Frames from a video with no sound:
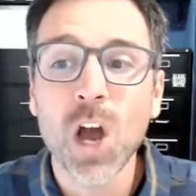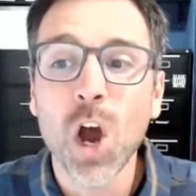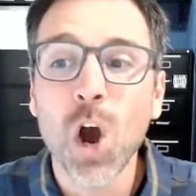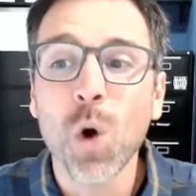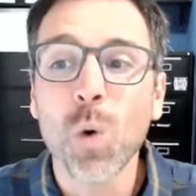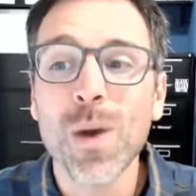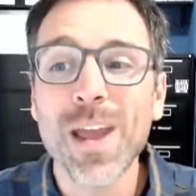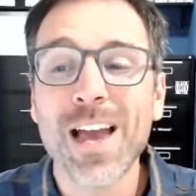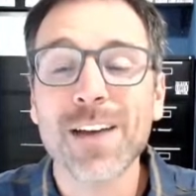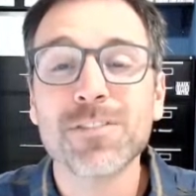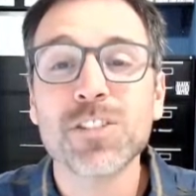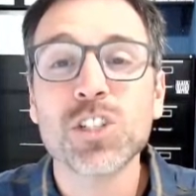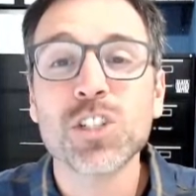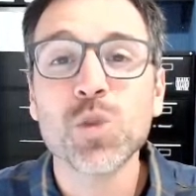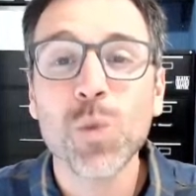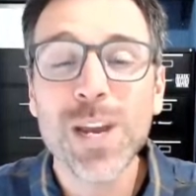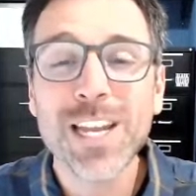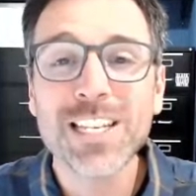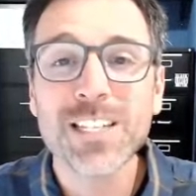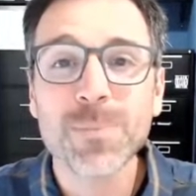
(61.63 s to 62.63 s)
We have
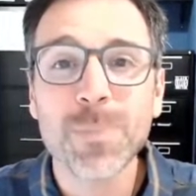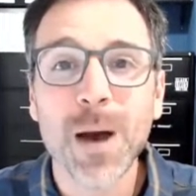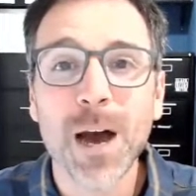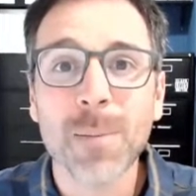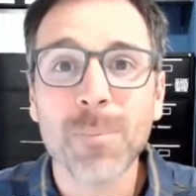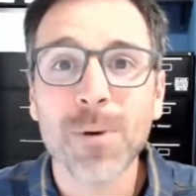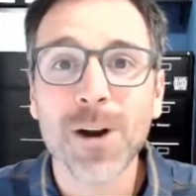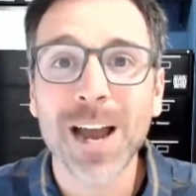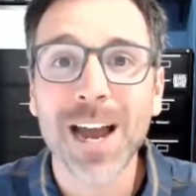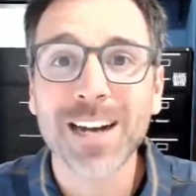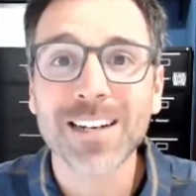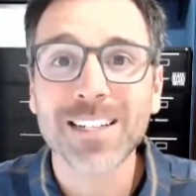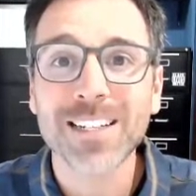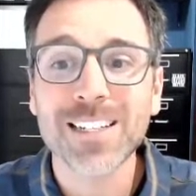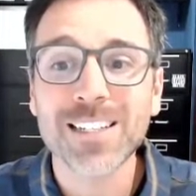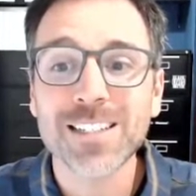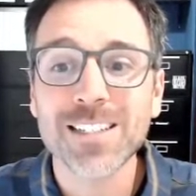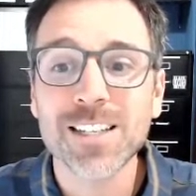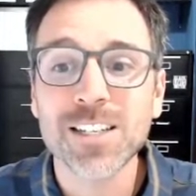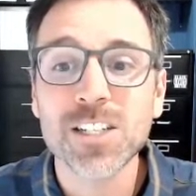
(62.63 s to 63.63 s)
sweet spot
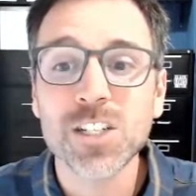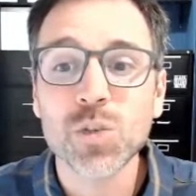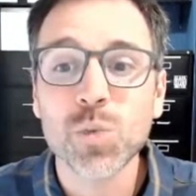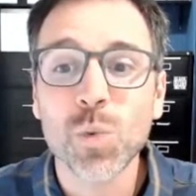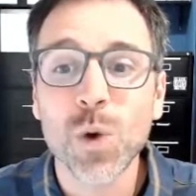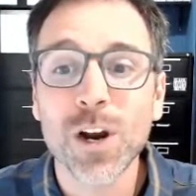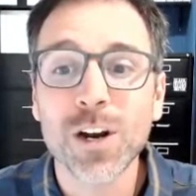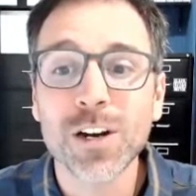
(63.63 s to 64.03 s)
practice. This is where